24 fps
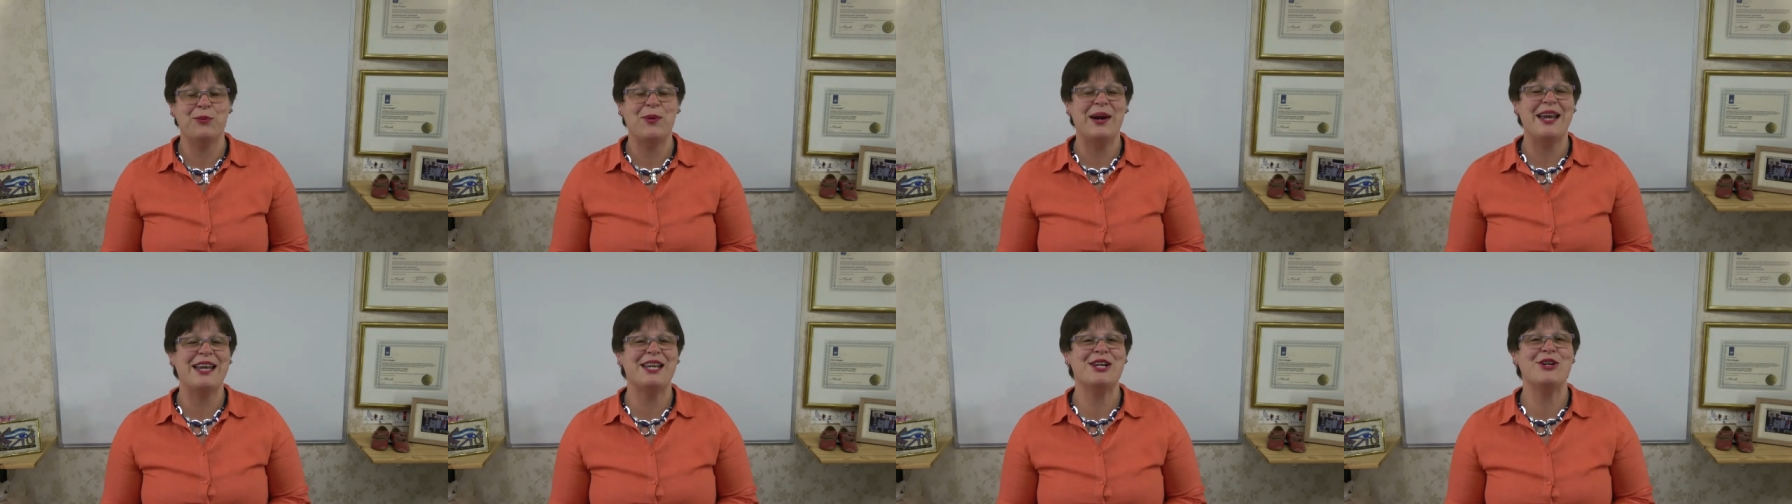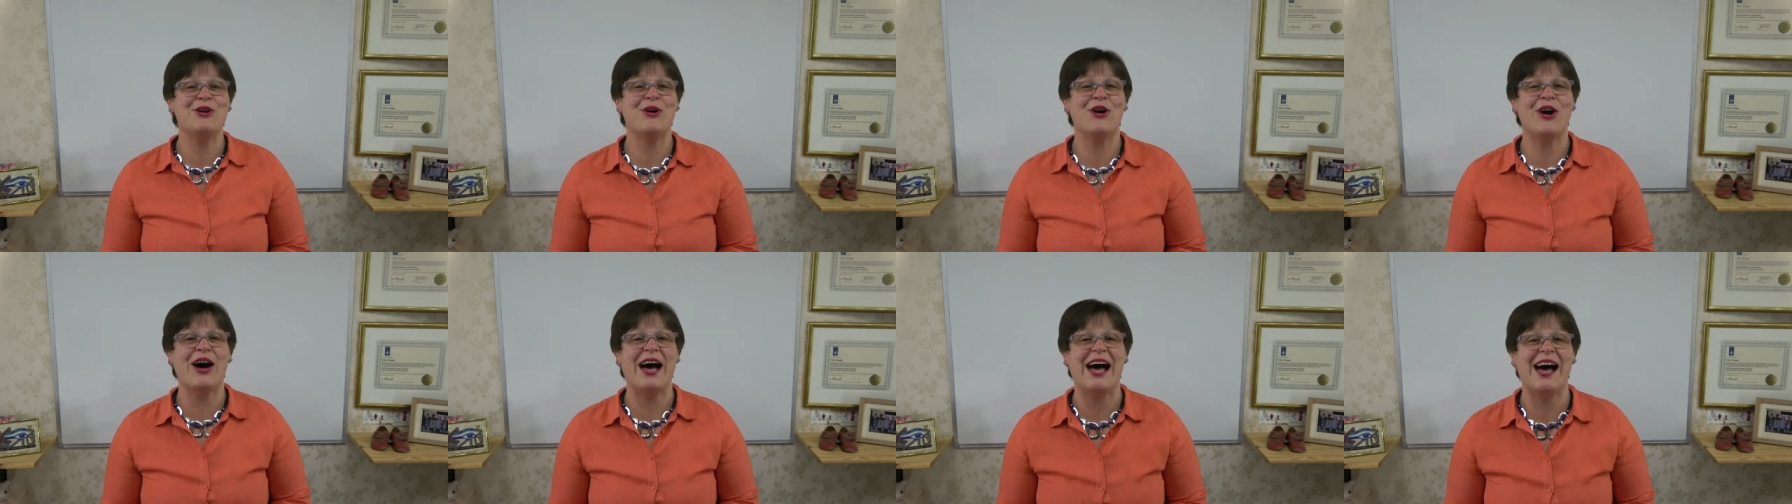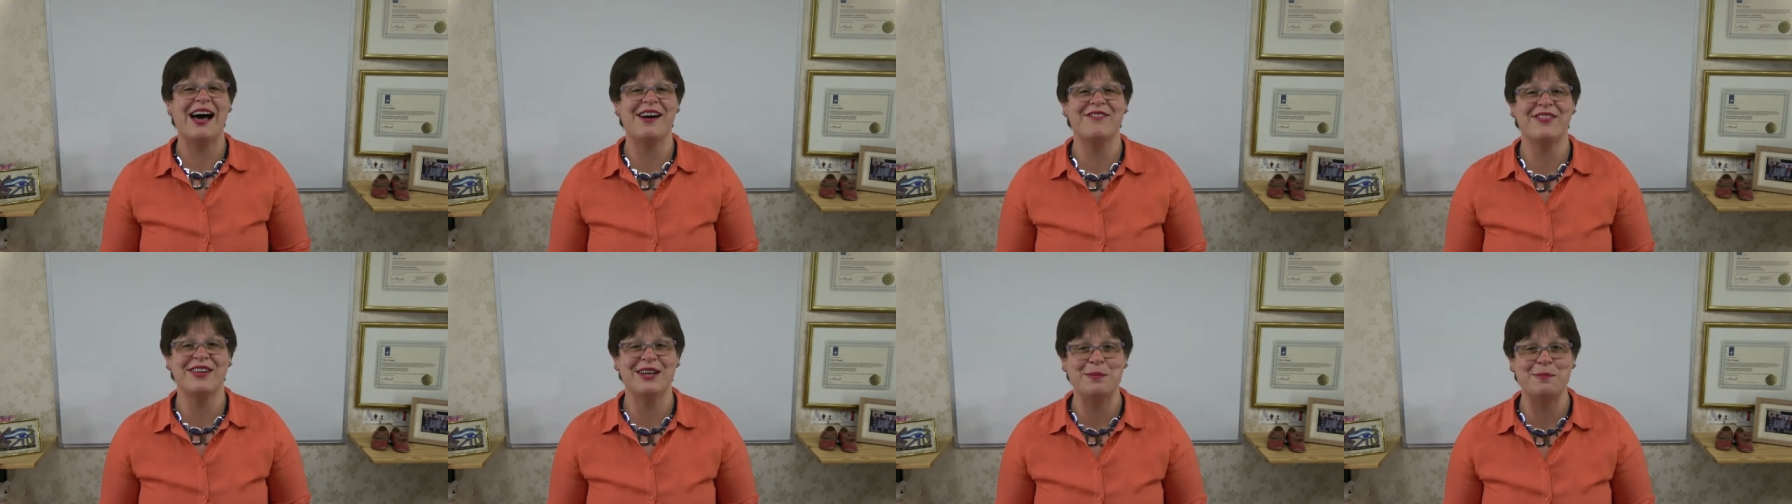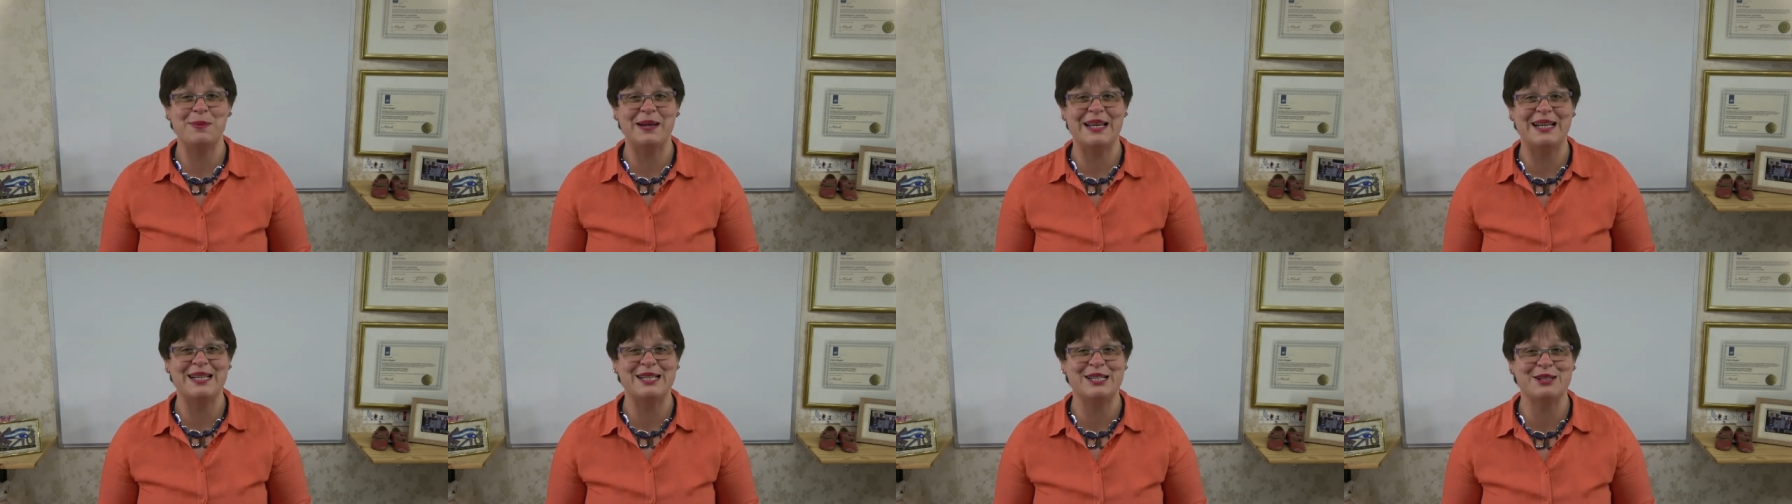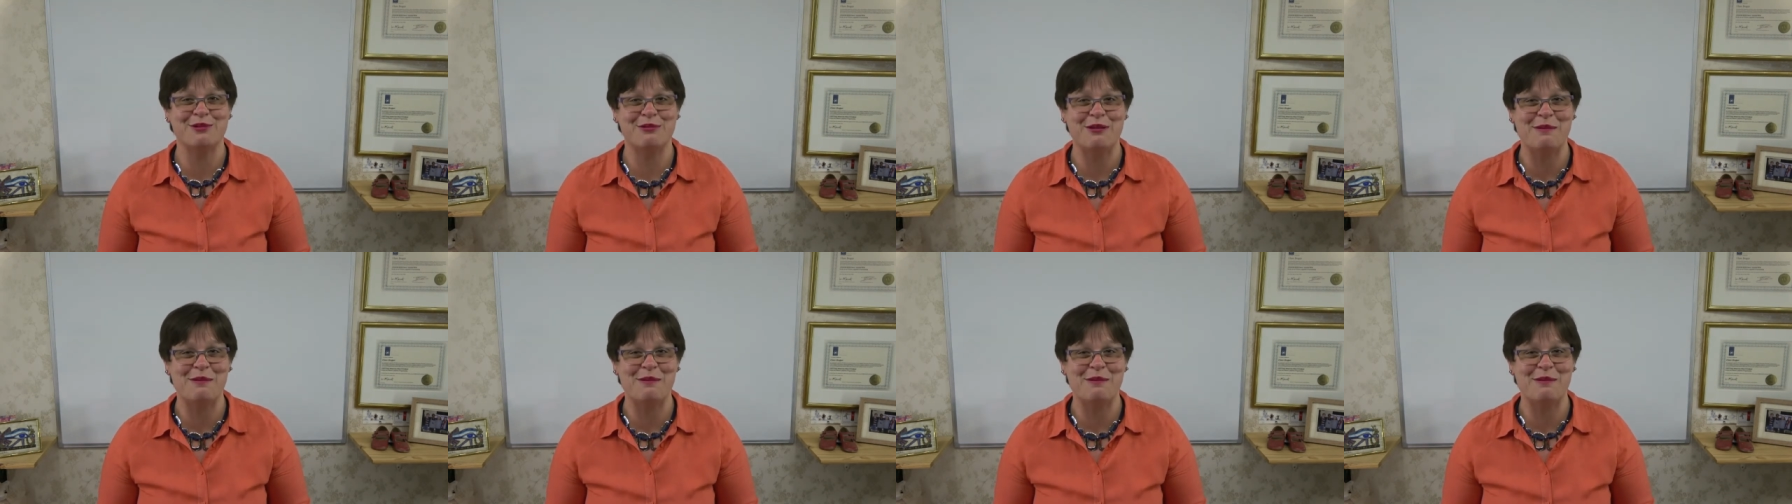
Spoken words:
We're not having a blitz,